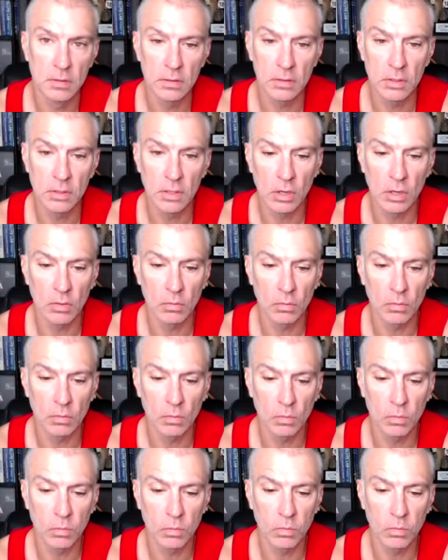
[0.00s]

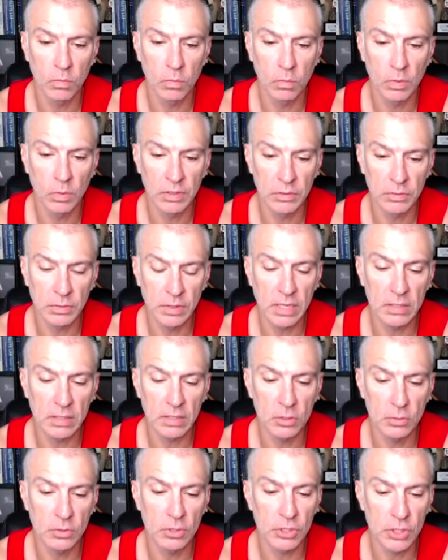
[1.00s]
when you get
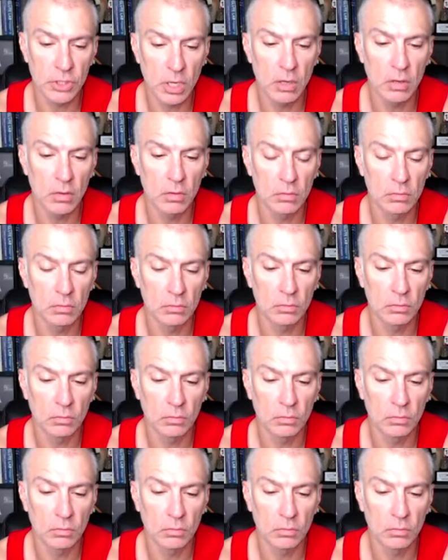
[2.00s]
to a show,